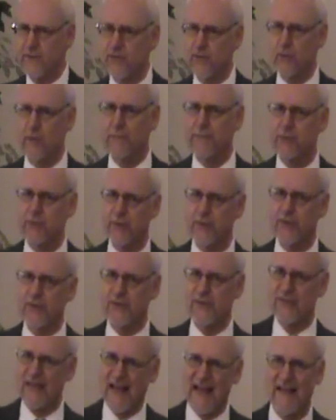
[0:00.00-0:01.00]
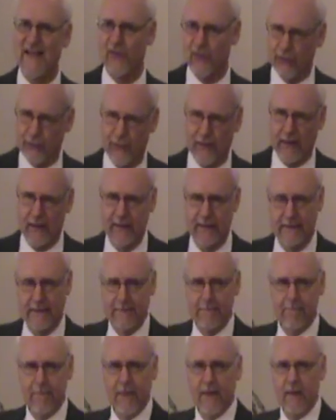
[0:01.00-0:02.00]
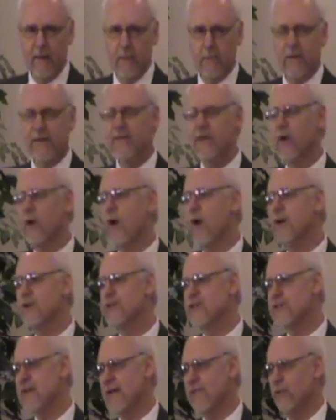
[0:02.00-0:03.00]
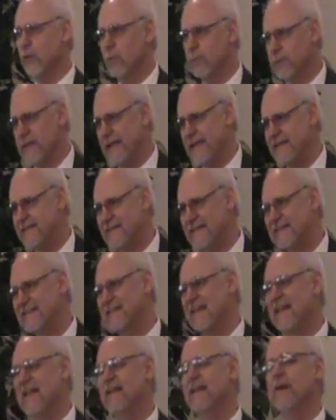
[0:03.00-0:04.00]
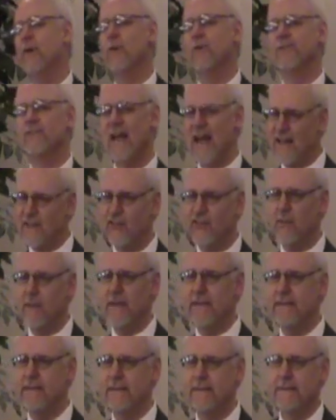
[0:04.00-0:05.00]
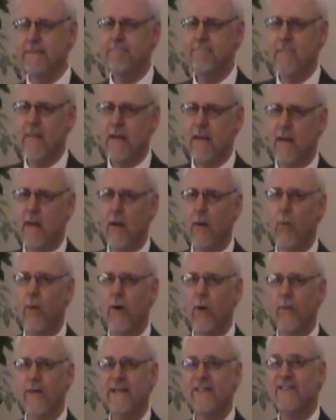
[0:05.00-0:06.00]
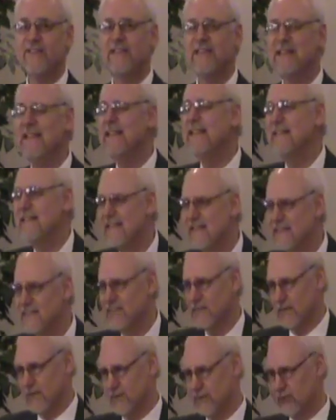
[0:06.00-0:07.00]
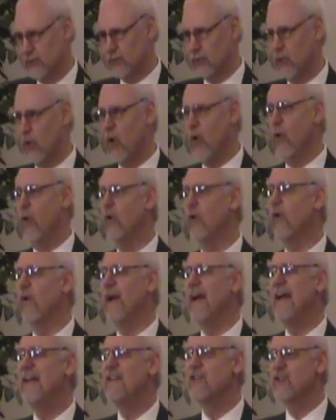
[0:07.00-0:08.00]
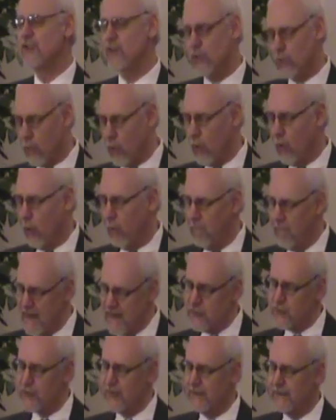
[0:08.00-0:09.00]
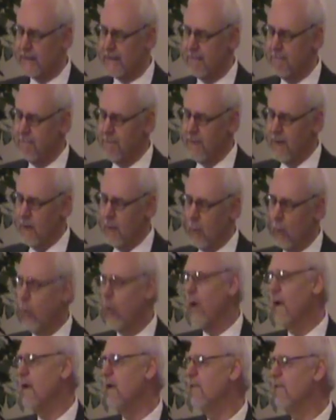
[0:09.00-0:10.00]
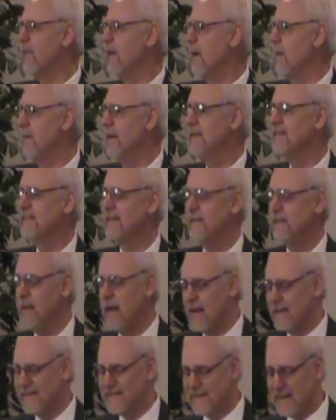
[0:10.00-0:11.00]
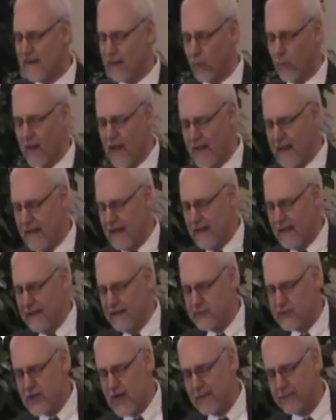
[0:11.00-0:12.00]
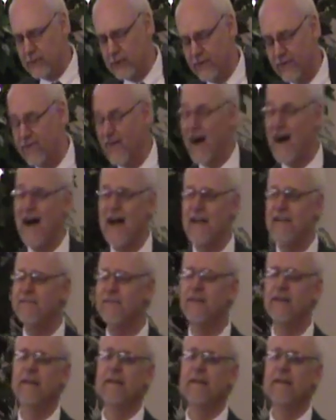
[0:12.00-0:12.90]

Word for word: of the scripture says. But there are several places in the Old Testament uh, where we see this scroll or a scroll mentioned. One of them is in Zechariah and chapter 5